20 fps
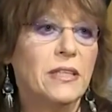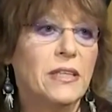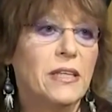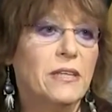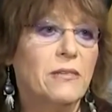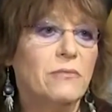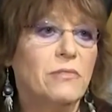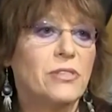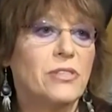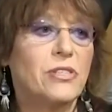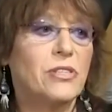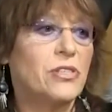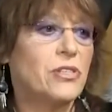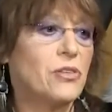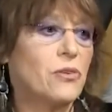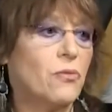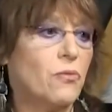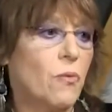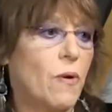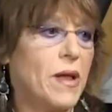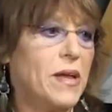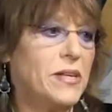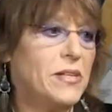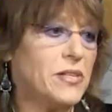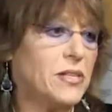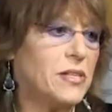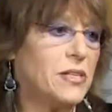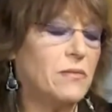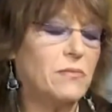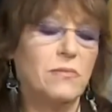it was just
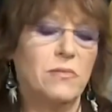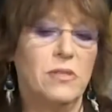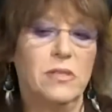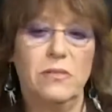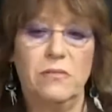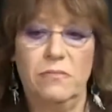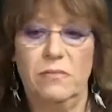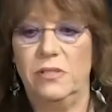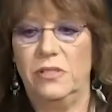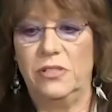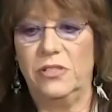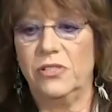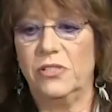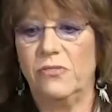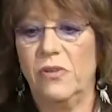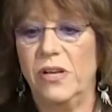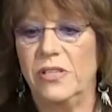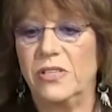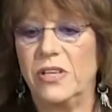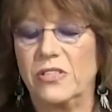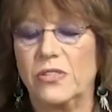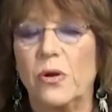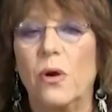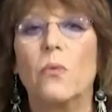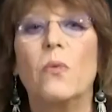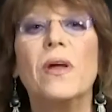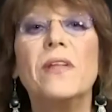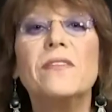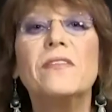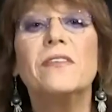crazy. It was just crazy. So I
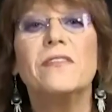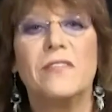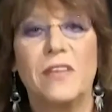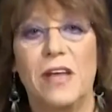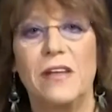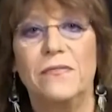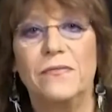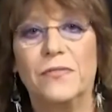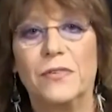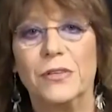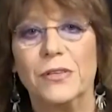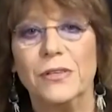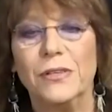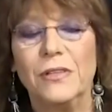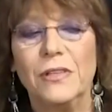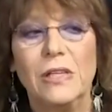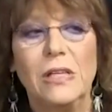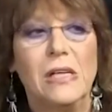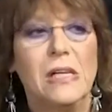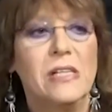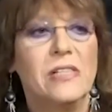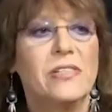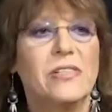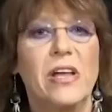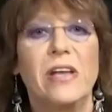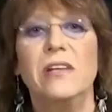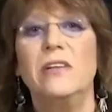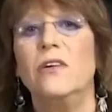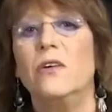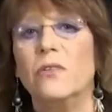went to Denver,
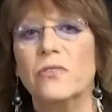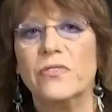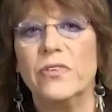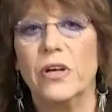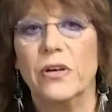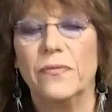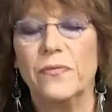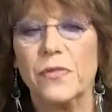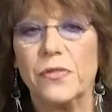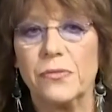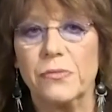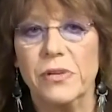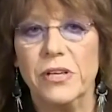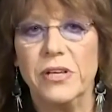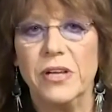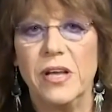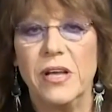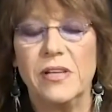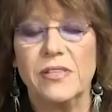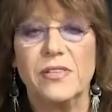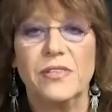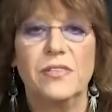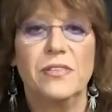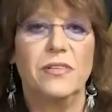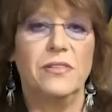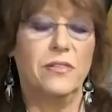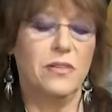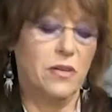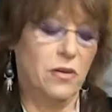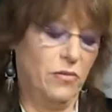stayed in a hotel for 3 days, and
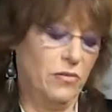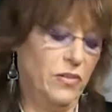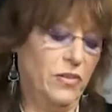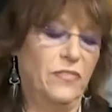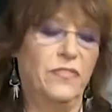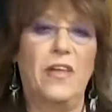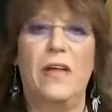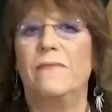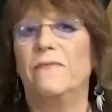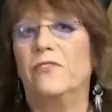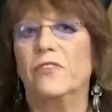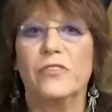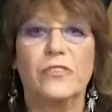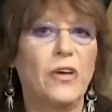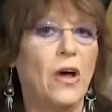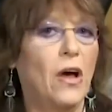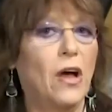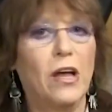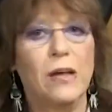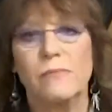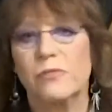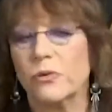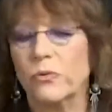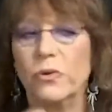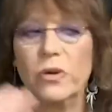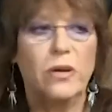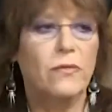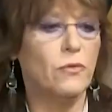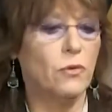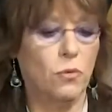did the Denver Times or
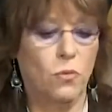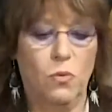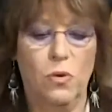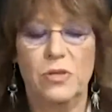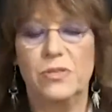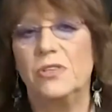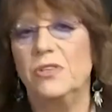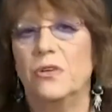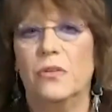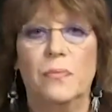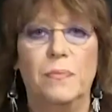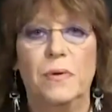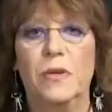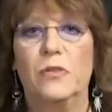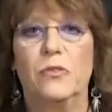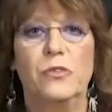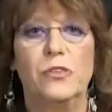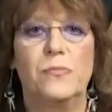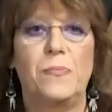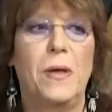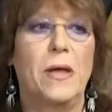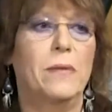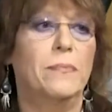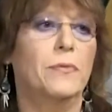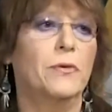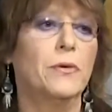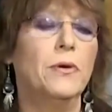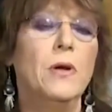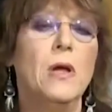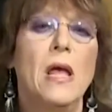whatever it was, the big
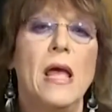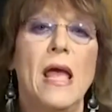newspaper.